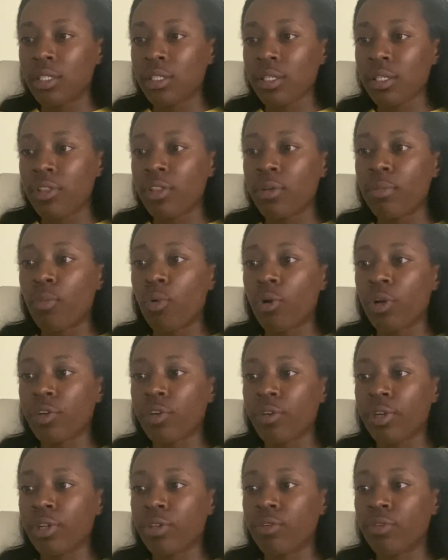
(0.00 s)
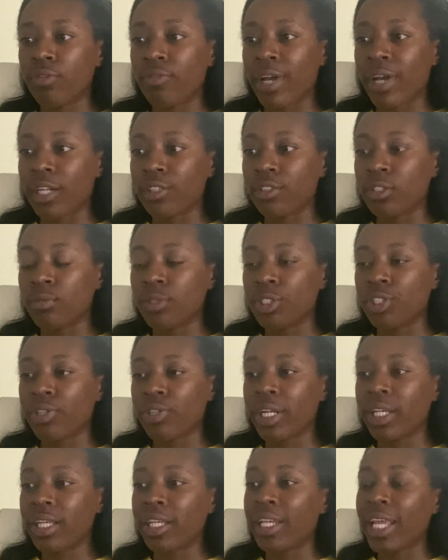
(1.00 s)
The more critical factor when
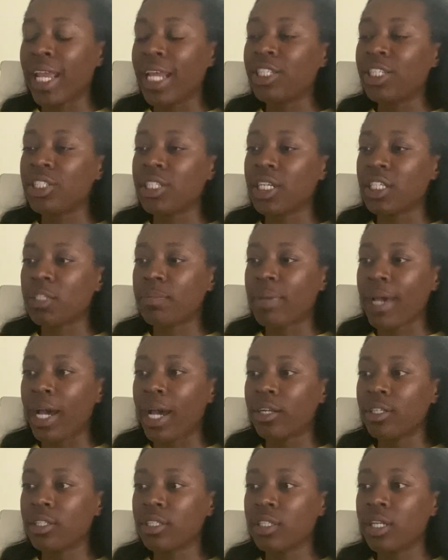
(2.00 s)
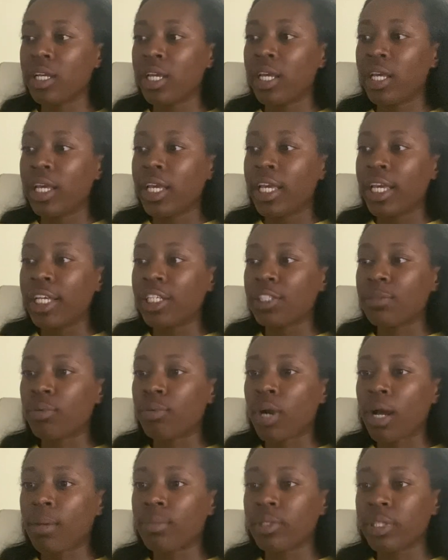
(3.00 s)
trading an H&S pattern is
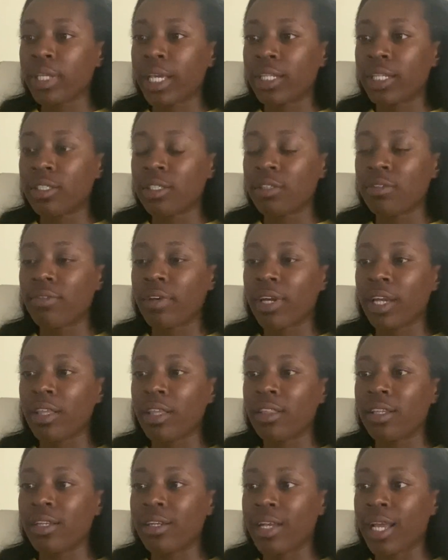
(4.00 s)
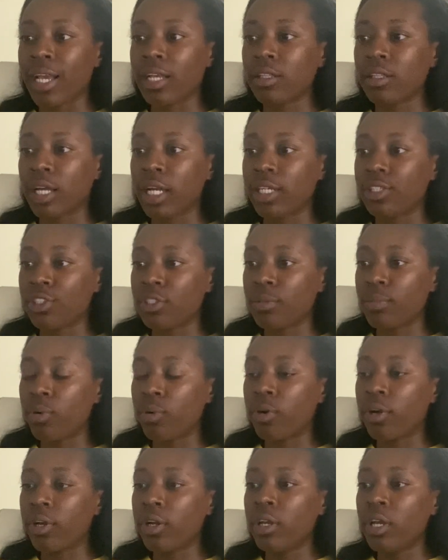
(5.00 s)
properly identifying the neckline
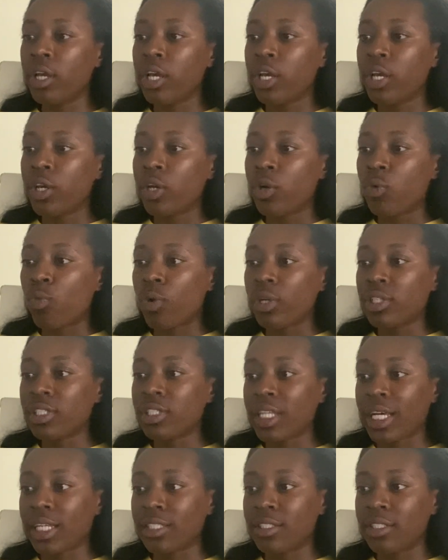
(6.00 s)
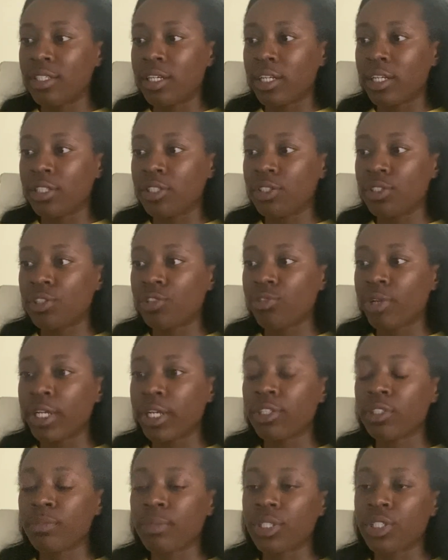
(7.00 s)
support. Once that's done,
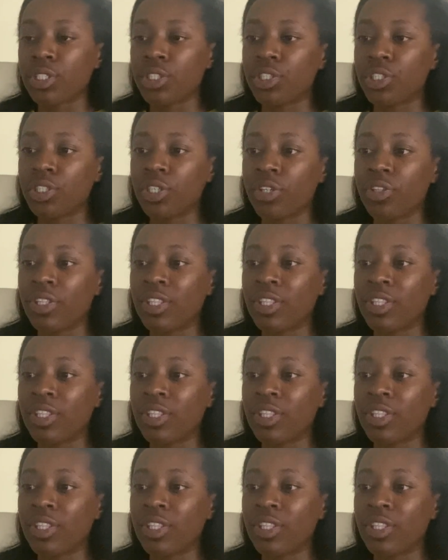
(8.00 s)
traders must ensure that